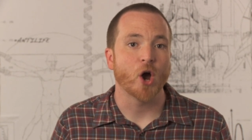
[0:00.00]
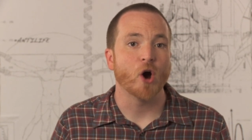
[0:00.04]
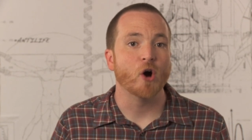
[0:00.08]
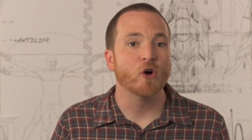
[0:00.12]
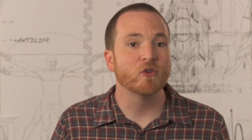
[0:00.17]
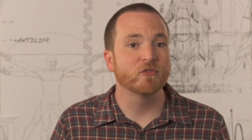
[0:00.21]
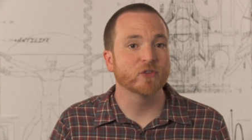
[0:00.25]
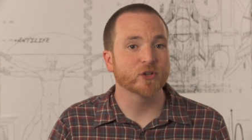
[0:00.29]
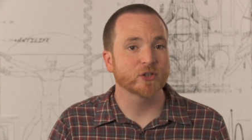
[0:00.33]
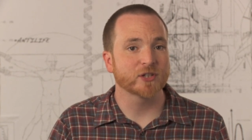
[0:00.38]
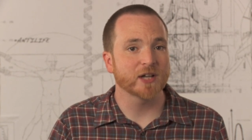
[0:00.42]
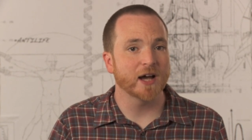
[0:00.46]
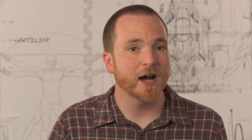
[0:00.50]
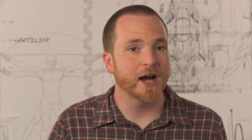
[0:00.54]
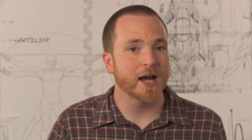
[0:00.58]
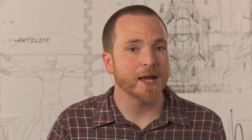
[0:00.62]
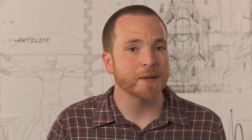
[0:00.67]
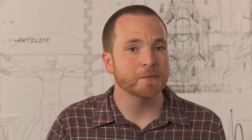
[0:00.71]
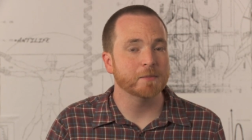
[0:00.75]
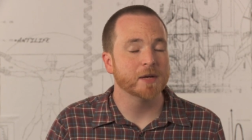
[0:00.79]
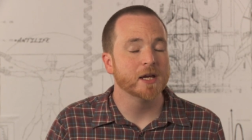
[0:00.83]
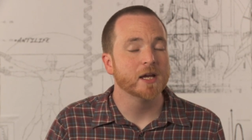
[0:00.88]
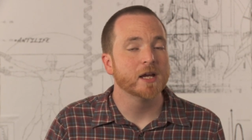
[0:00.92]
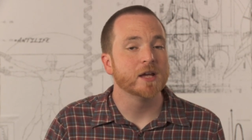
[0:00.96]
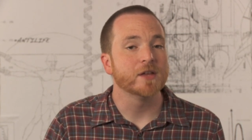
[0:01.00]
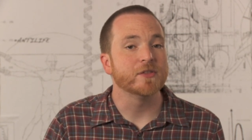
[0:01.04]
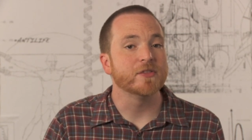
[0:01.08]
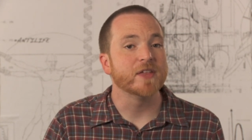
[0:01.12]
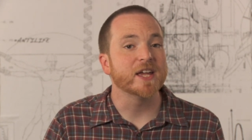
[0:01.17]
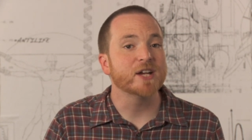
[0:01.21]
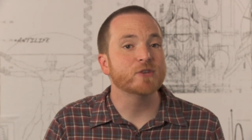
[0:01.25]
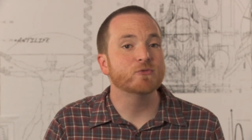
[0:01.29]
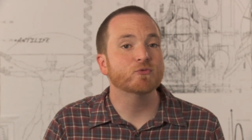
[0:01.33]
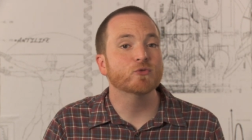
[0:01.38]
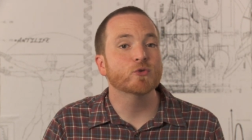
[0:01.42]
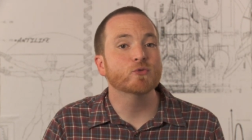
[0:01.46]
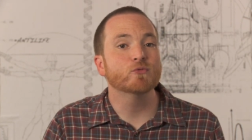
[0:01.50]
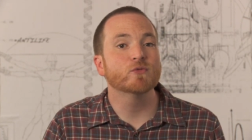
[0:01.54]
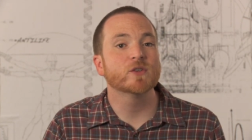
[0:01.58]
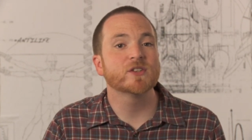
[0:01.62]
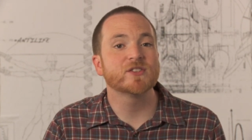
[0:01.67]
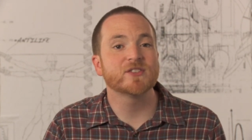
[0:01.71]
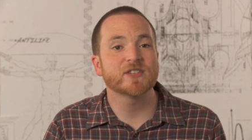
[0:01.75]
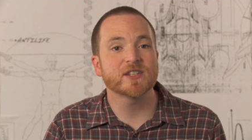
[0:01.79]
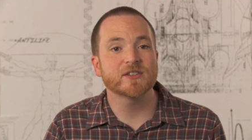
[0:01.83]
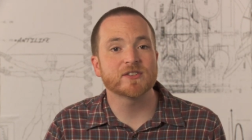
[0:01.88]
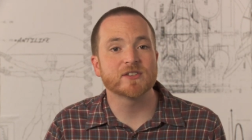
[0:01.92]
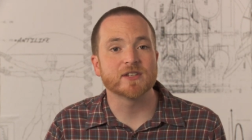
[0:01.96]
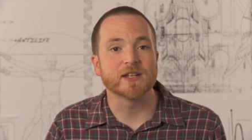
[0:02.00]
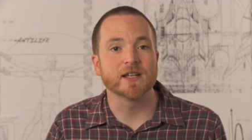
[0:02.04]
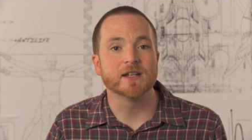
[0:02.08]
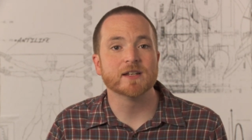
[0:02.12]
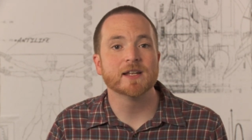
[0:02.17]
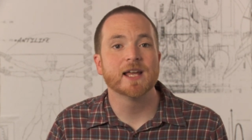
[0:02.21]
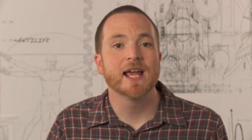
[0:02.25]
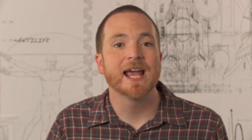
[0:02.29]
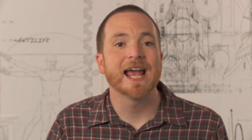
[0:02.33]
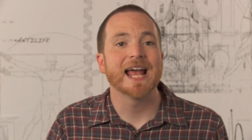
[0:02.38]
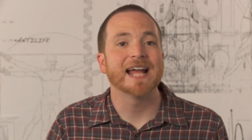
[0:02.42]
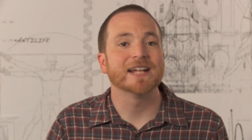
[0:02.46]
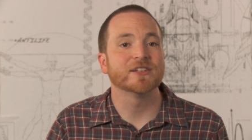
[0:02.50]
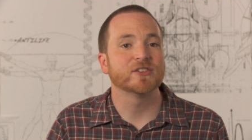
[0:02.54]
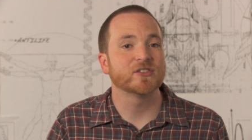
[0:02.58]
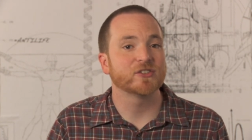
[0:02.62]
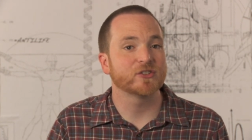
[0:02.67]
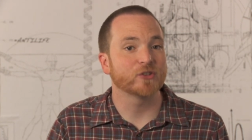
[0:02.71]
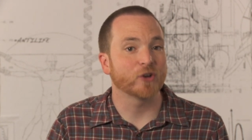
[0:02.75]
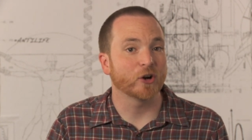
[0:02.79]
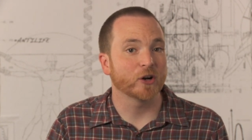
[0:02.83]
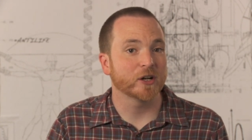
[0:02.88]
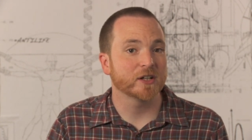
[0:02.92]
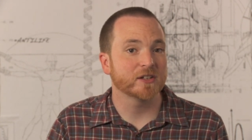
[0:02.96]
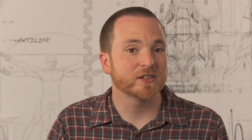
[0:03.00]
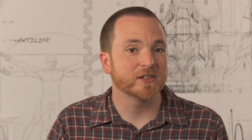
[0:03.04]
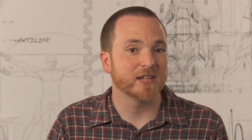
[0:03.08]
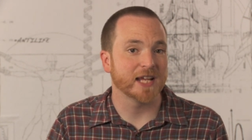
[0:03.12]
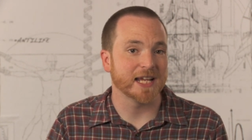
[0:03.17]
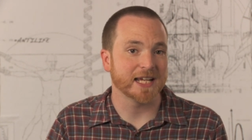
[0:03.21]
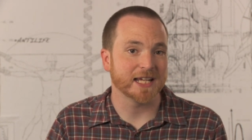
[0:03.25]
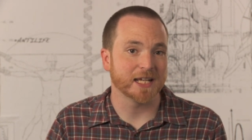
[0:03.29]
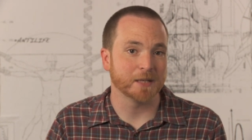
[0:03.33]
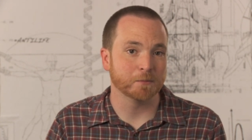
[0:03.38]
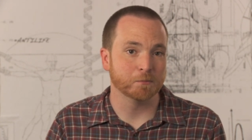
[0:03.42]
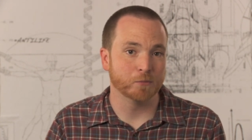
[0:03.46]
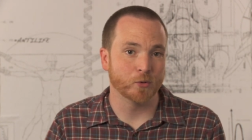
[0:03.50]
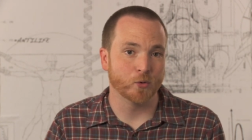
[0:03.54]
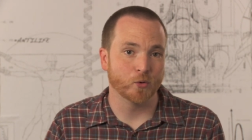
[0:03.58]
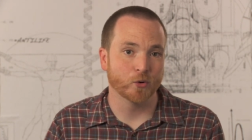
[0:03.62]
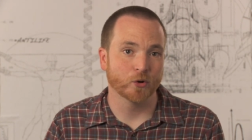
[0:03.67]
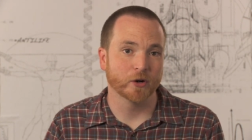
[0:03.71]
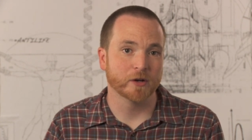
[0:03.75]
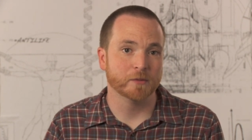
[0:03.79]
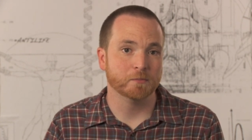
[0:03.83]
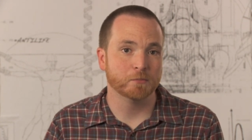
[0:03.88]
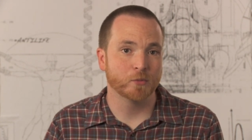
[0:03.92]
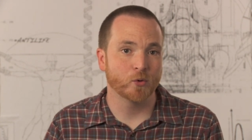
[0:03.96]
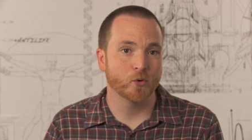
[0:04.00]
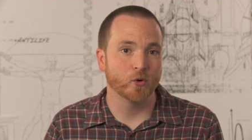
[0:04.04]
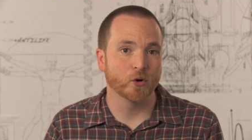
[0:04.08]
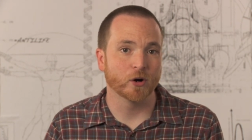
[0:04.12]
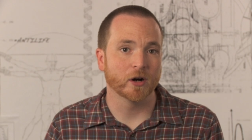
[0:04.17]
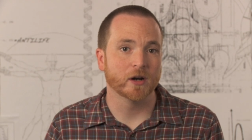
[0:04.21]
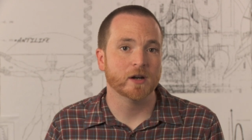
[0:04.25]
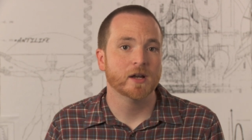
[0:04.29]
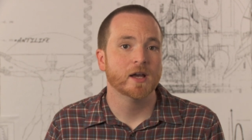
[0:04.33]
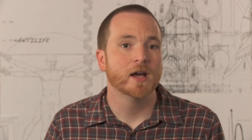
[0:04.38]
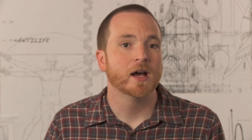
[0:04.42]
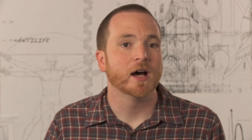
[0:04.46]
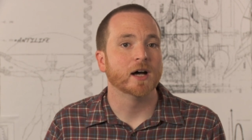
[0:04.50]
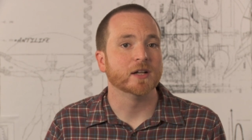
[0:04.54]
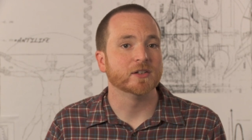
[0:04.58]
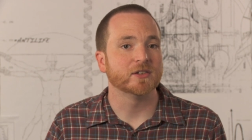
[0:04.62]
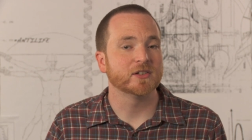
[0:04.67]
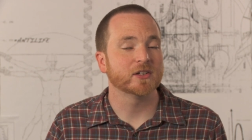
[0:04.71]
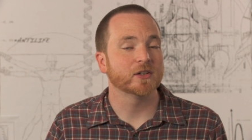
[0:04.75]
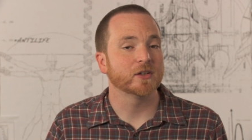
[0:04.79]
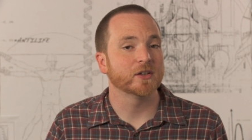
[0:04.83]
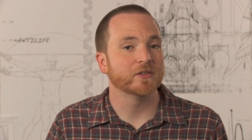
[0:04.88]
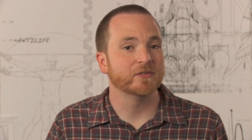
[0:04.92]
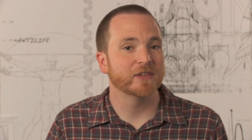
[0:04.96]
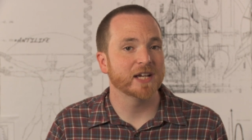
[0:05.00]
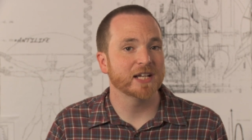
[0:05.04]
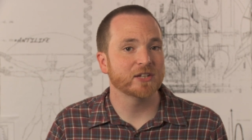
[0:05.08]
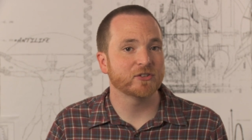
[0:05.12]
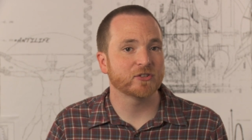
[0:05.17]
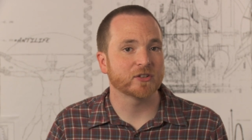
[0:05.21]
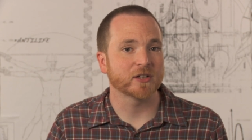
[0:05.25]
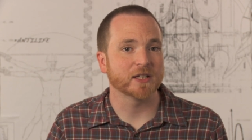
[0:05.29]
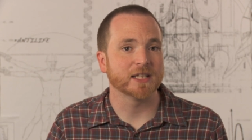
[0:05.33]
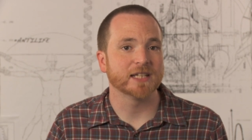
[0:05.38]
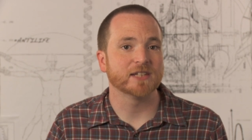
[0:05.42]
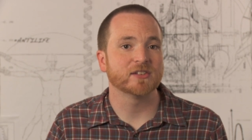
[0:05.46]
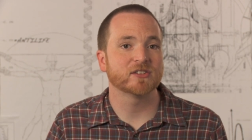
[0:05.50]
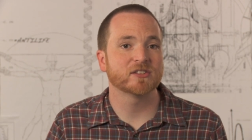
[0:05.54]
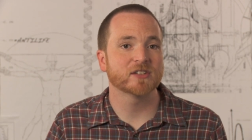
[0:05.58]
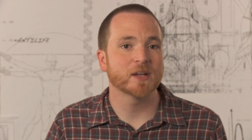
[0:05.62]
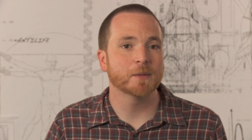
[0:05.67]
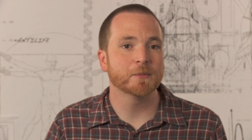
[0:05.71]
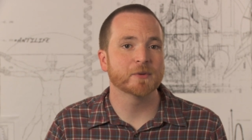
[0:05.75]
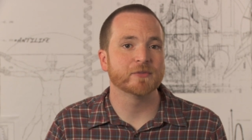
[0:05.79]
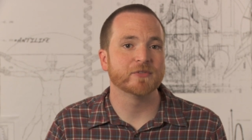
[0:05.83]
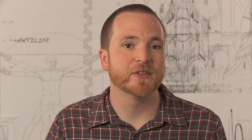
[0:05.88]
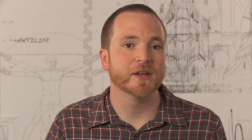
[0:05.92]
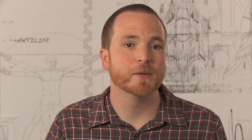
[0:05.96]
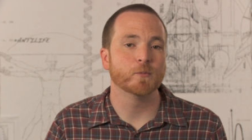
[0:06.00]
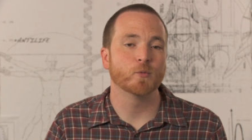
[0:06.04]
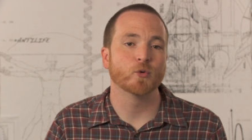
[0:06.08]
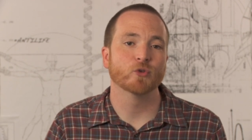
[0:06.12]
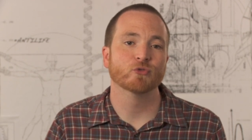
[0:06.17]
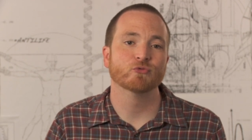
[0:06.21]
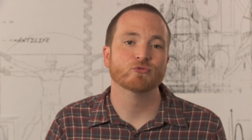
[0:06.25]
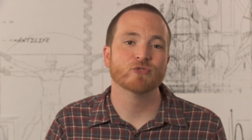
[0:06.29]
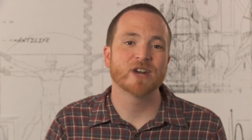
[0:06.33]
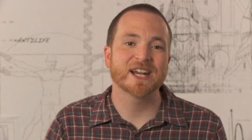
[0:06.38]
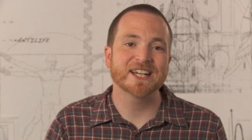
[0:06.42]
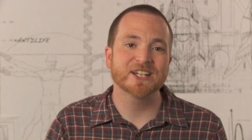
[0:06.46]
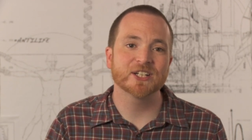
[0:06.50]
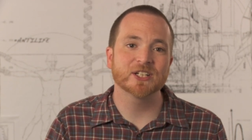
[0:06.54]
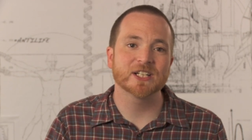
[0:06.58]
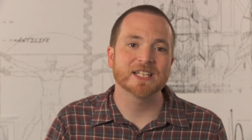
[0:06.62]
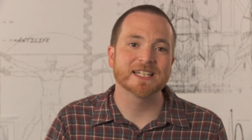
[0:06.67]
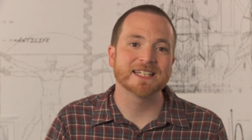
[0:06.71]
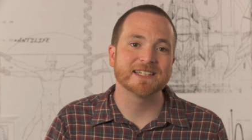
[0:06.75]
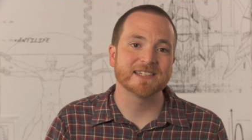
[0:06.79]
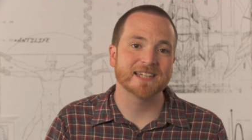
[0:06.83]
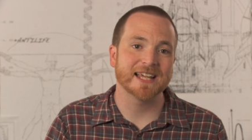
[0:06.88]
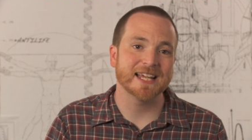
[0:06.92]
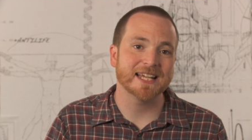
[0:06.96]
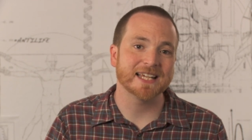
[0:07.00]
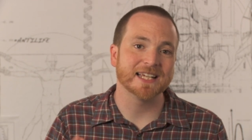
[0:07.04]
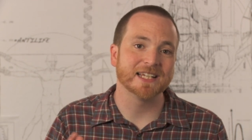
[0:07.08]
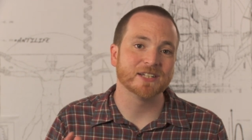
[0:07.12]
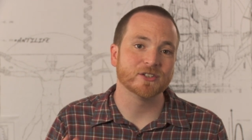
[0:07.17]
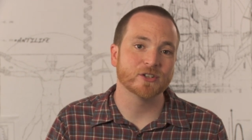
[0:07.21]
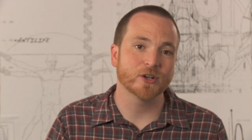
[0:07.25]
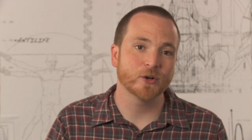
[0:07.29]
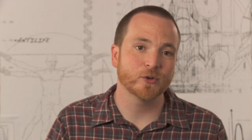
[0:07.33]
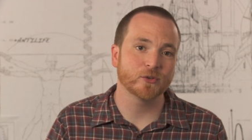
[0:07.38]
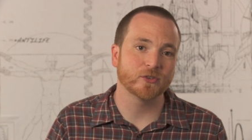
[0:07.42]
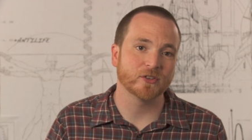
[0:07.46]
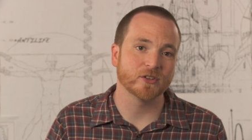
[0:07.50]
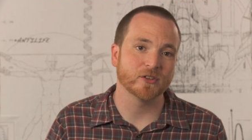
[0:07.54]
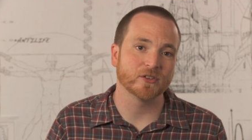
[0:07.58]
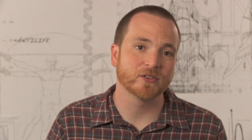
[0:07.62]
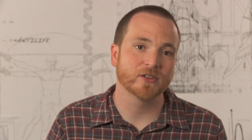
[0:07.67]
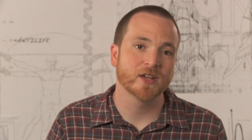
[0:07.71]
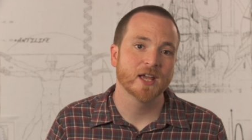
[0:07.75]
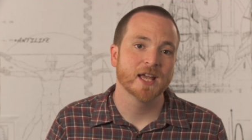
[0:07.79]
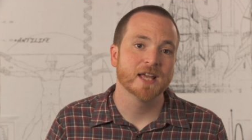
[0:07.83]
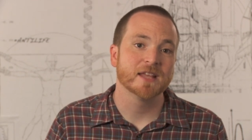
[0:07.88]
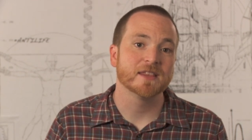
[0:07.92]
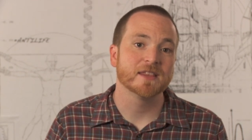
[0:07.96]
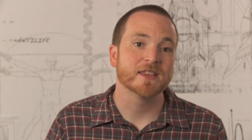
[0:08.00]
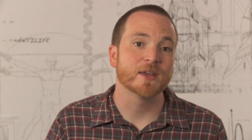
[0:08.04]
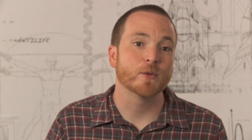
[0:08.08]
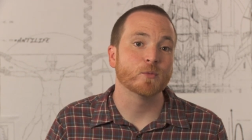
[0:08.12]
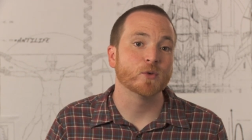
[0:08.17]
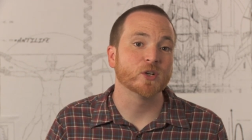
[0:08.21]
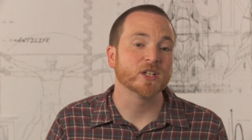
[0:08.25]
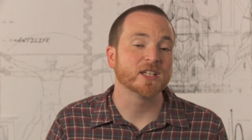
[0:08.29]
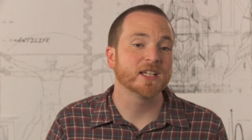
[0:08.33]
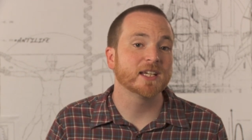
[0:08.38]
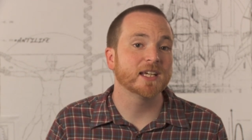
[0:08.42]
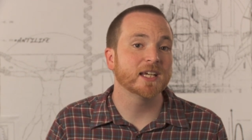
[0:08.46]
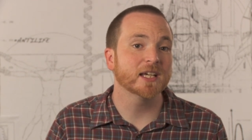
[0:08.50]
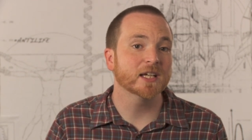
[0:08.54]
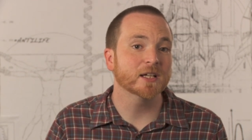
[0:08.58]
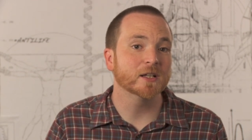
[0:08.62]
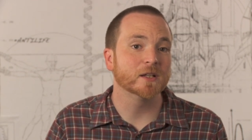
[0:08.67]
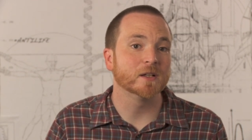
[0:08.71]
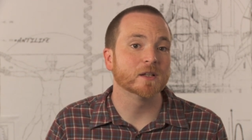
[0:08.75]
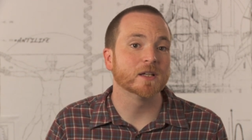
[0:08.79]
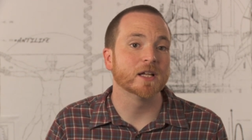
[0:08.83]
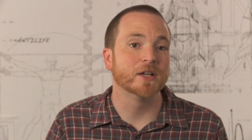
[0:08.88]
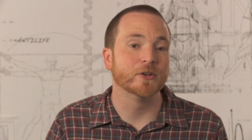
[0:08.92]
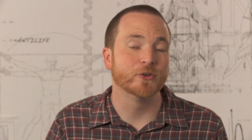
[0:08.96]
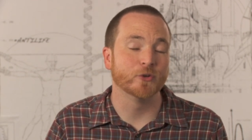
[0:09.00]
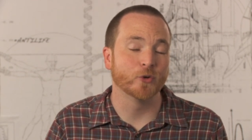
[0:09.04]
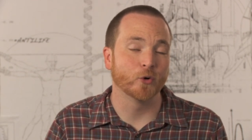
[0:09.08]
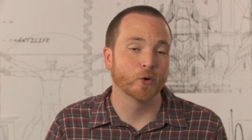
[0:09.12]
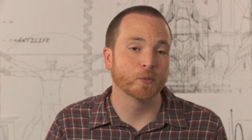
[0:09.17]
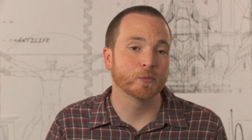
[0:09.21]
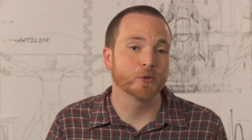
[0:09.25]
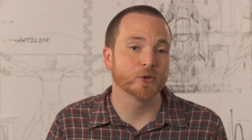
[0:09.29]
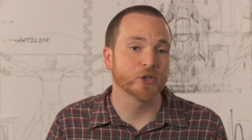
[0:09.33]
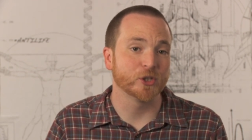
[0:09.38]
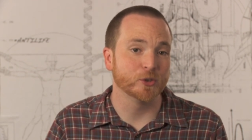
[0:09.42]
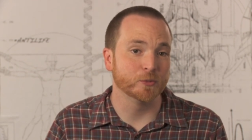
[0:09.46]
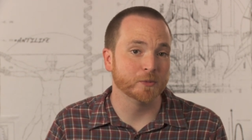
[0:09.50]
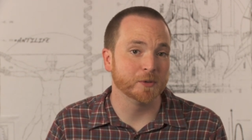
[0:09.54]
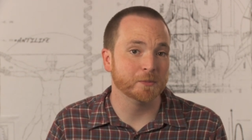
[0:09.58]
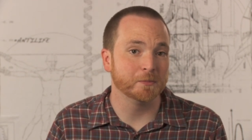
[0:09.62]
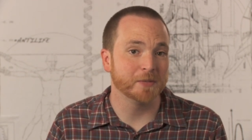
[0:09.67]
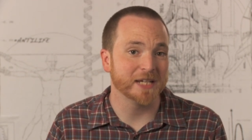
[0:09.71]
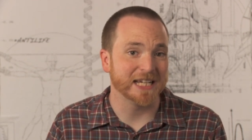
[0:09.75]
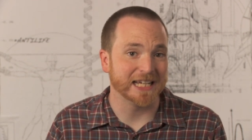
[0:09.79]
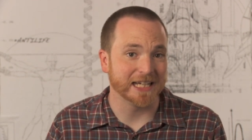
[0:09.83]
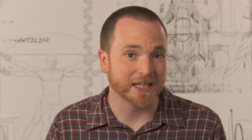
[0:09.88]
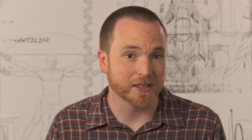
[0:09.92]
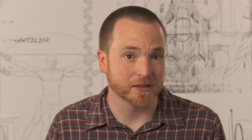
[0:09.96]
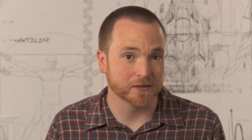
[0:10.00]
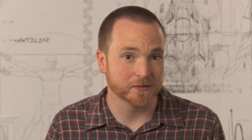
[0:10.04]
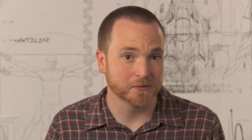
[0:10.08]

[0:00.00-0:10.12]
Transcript: Over time, they grew resistant and started taking more and more, until eventually some of them were regularly taking doses that would kill a normal human being.